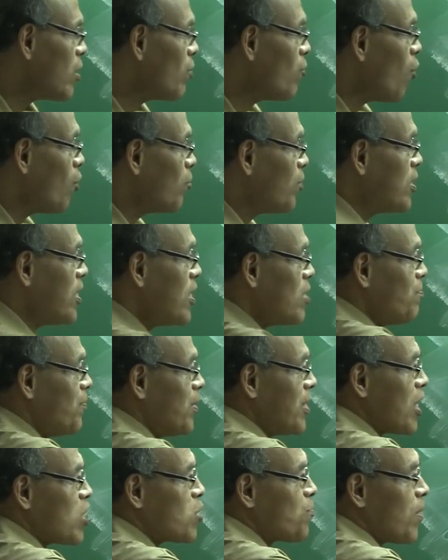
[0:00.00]
involved? This is
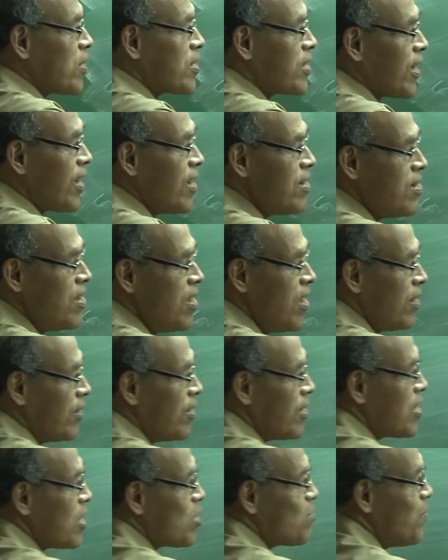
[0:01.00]
meters per second,
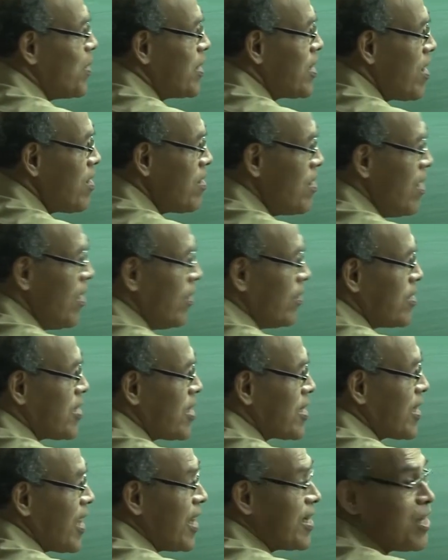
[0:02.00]
this is meter, this
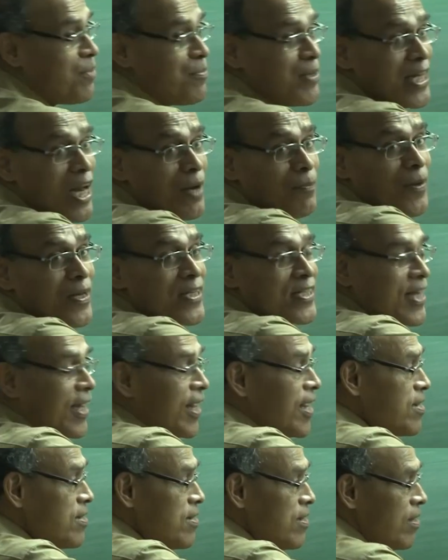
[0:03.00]
is kg meter per
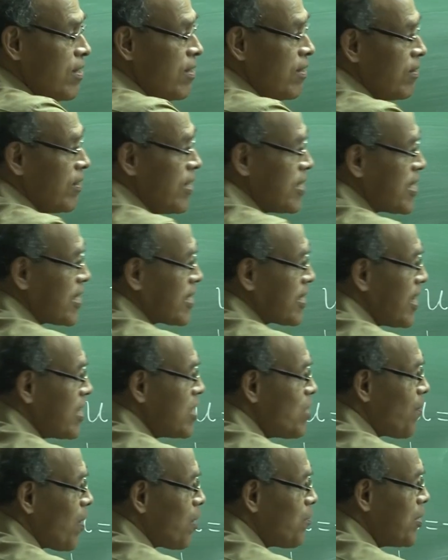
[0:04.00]
second, this is
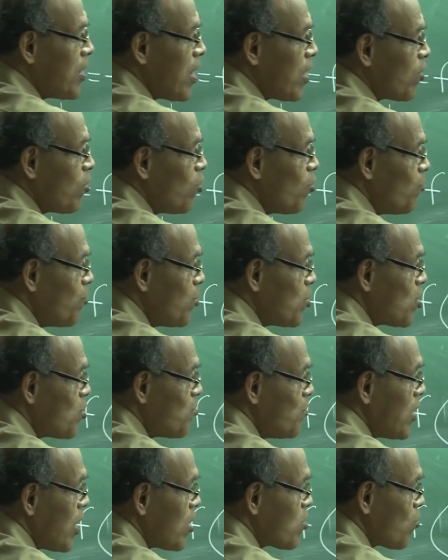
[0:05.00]
kg per meter cube, this is
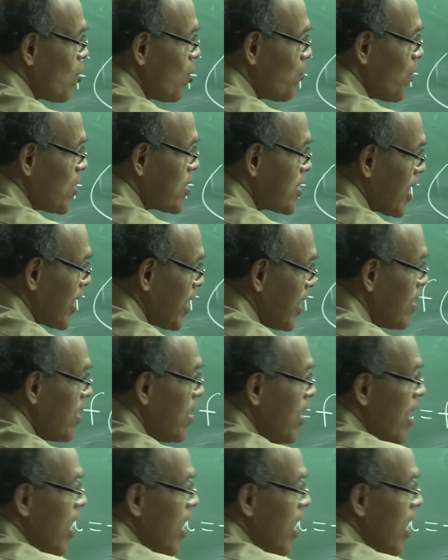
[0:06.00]
meter square per second,